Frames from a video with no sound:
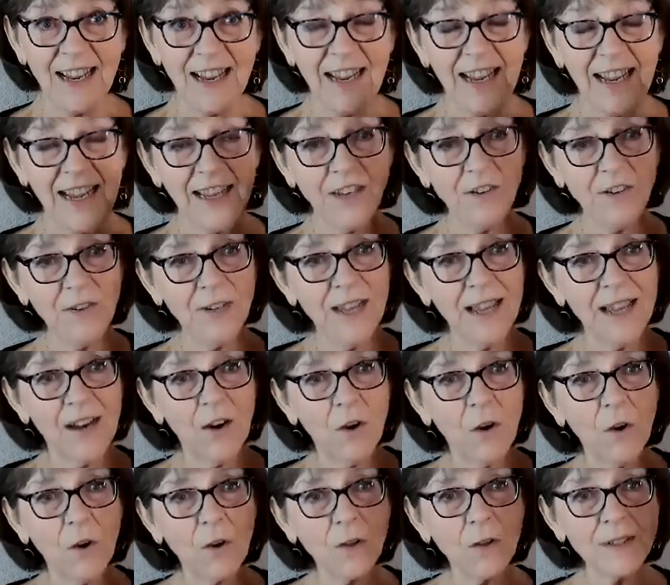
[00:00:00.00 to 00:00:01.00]
And you get a
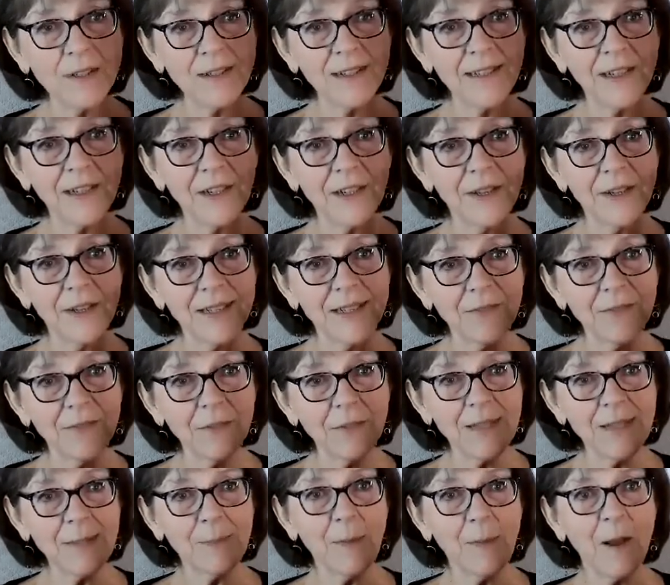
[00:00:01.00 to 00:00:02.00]
whole series of
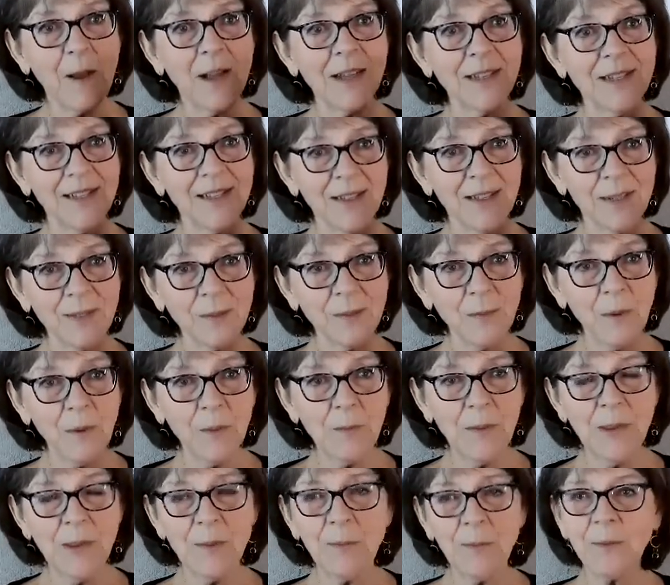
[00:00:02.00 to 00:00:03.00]
responses where
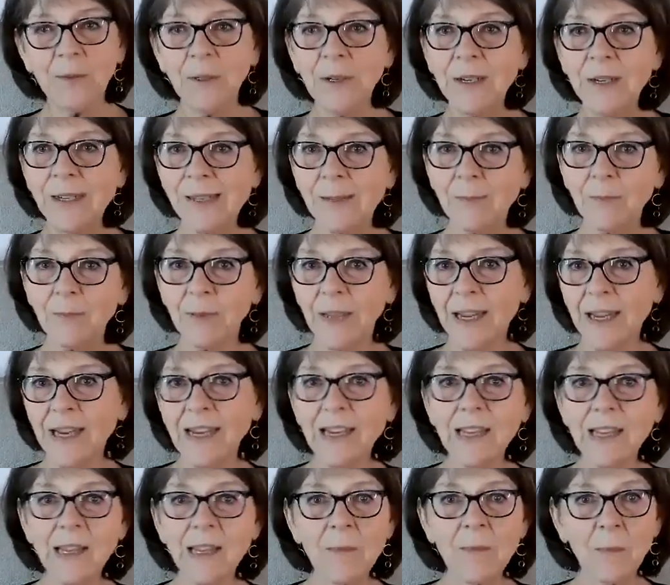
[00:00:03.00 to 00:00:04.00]
people are
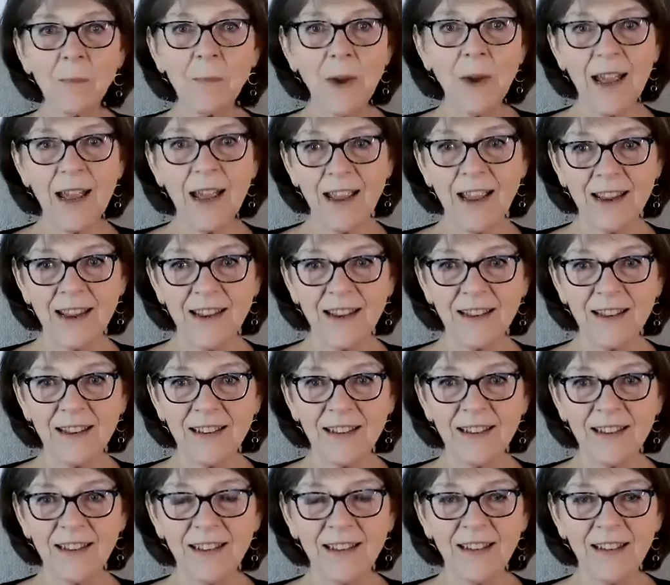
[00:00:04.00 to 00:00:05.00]
explaining them away.
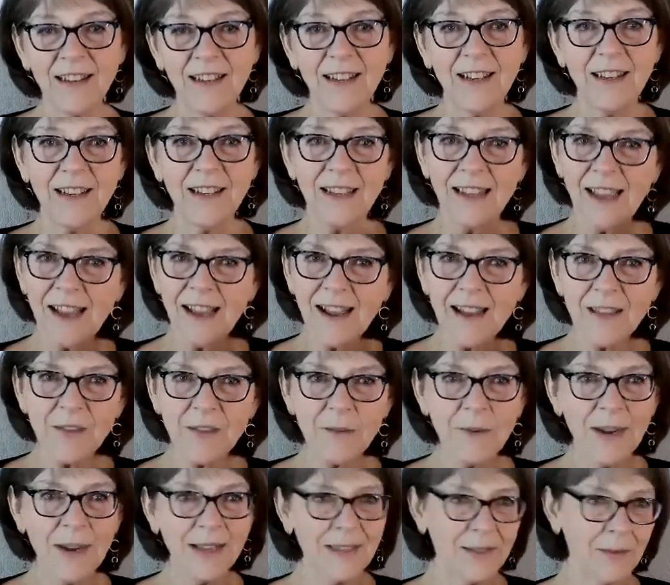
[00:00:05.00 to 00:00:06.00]
Yeah, the
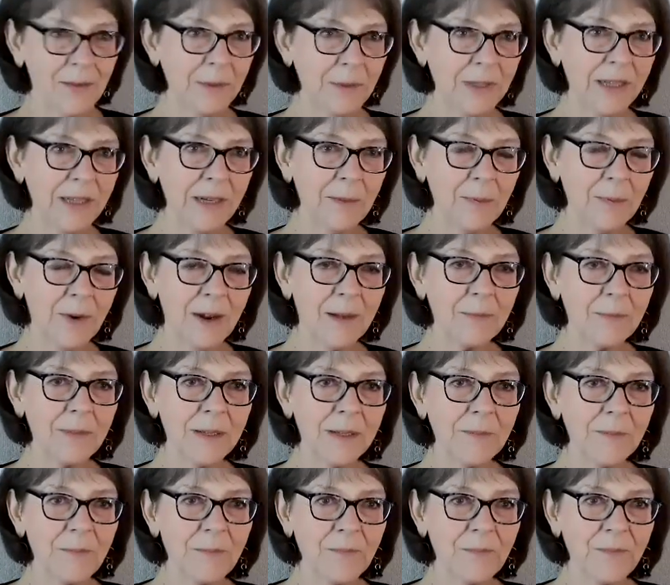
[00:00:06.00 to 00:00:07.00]
rats are really a problem.
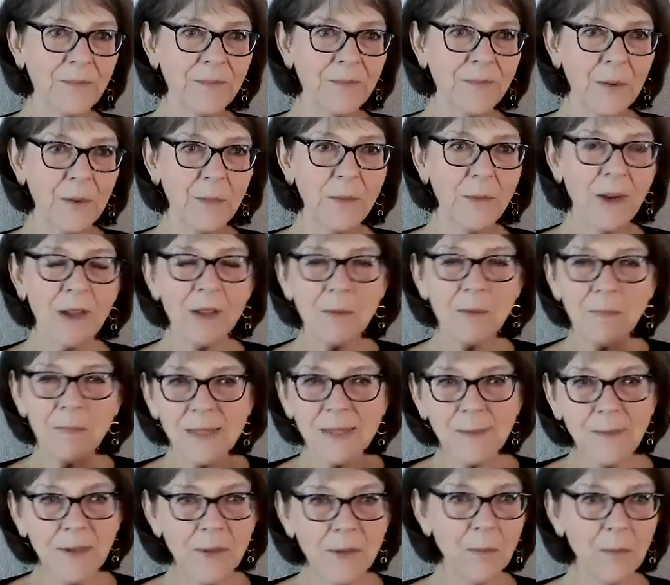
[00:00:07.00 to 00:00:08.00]
Well, it
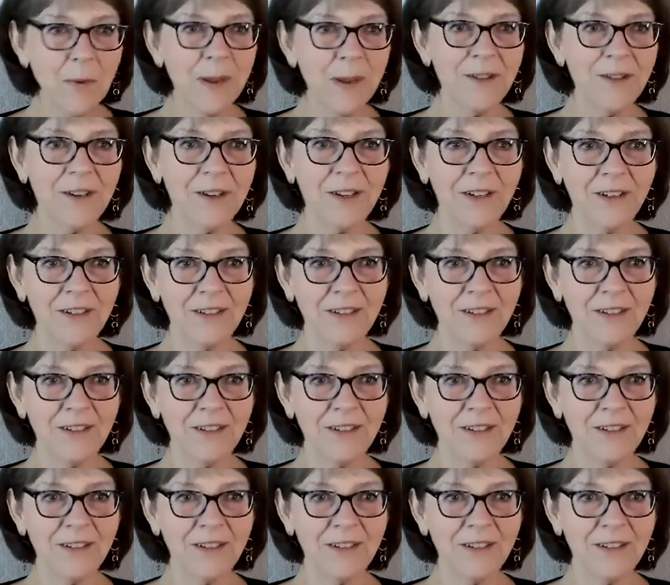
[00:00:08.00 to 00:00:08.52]
must be the weather.